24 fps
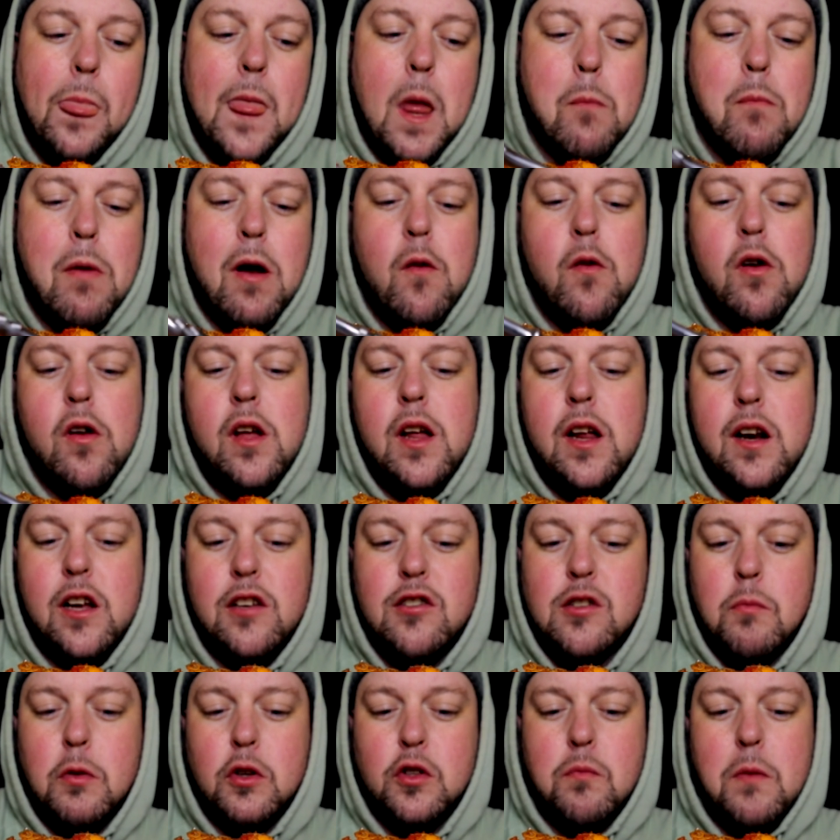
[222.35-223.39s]
But really, it
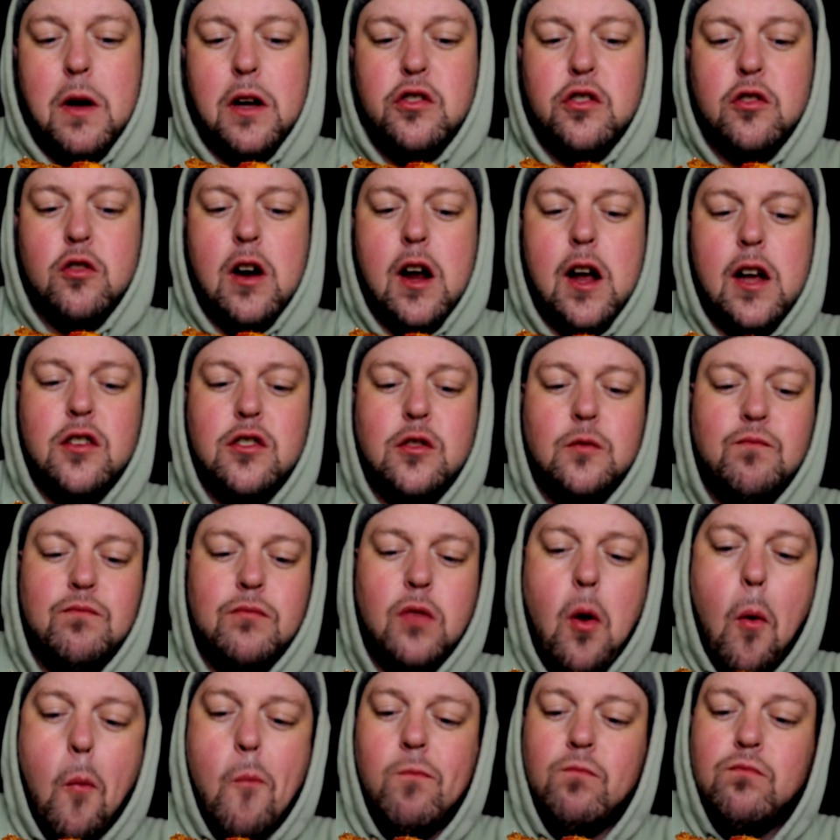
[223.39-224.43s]
is about smiles and cries.
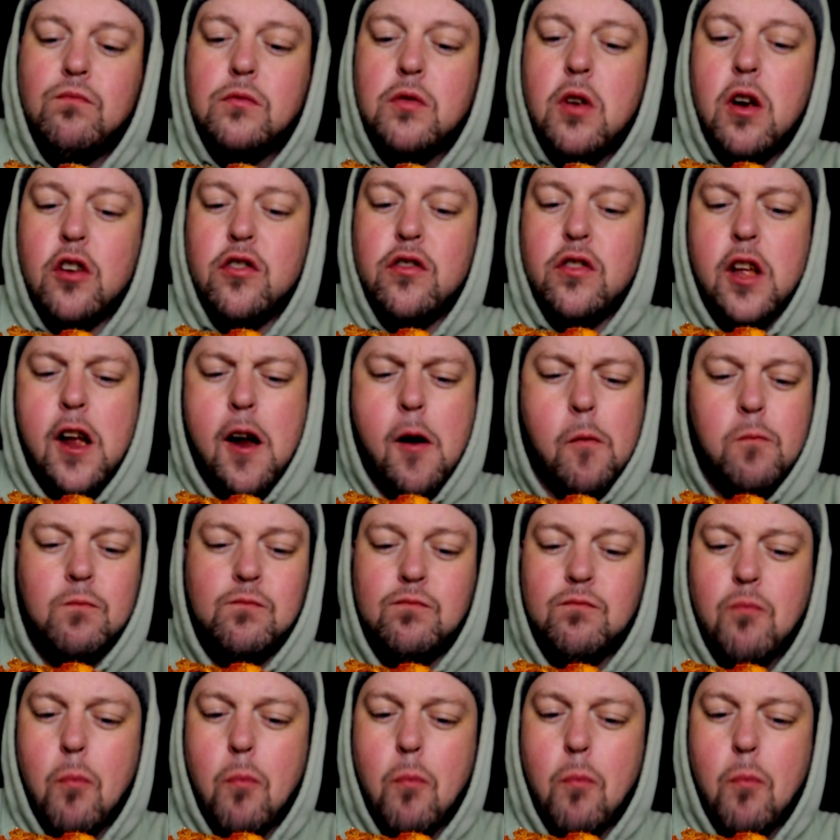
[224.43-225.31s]
Good thing.